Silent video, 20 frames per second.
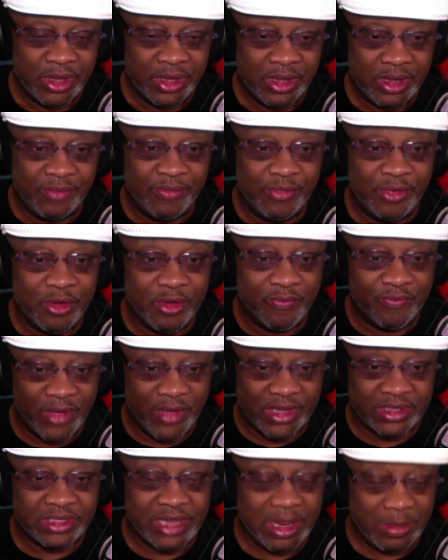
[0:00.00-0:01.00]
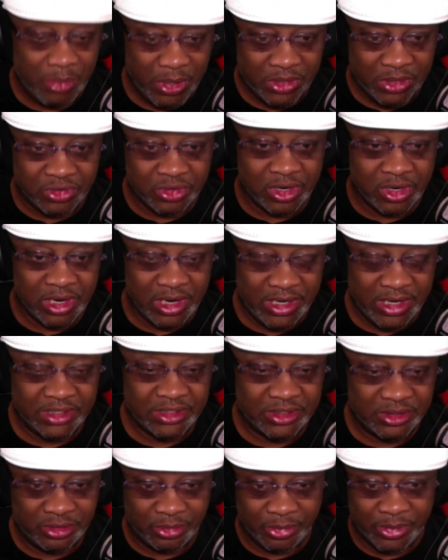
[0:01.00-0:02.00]
If you face that pitcher at
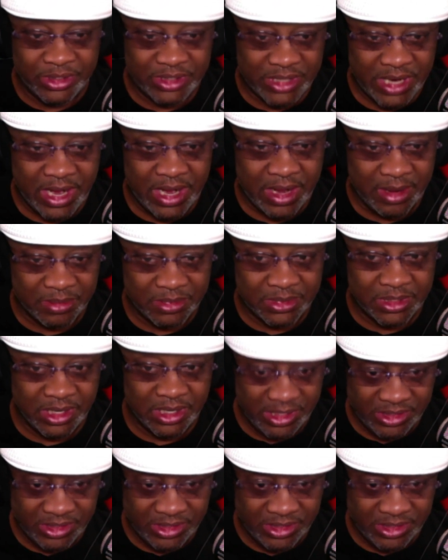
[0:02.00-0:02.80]
least three times.